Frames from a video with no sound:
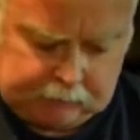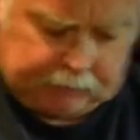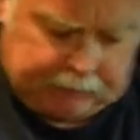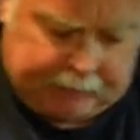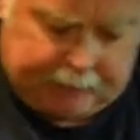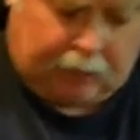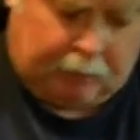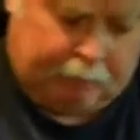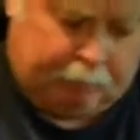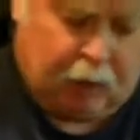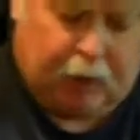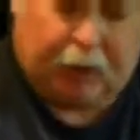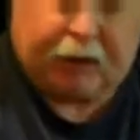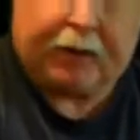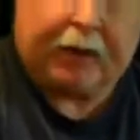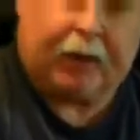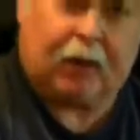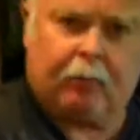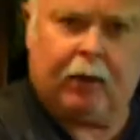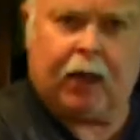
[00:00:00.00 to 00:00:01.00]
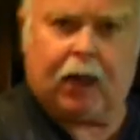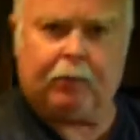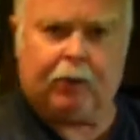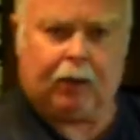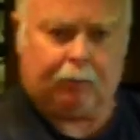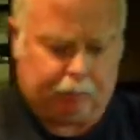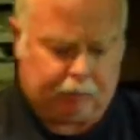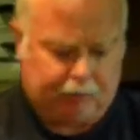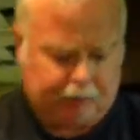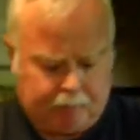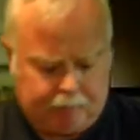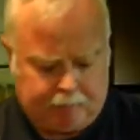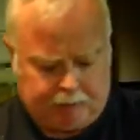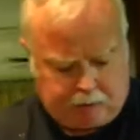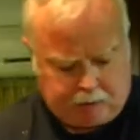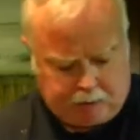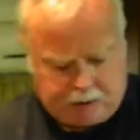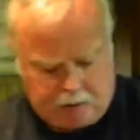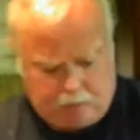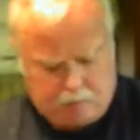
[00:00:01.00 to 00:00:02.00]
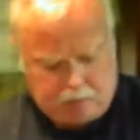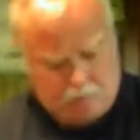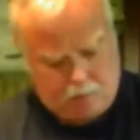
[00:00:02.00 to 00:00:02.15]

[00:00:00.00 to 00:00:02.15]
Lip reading: I got a bartender making me a Bloody Mary.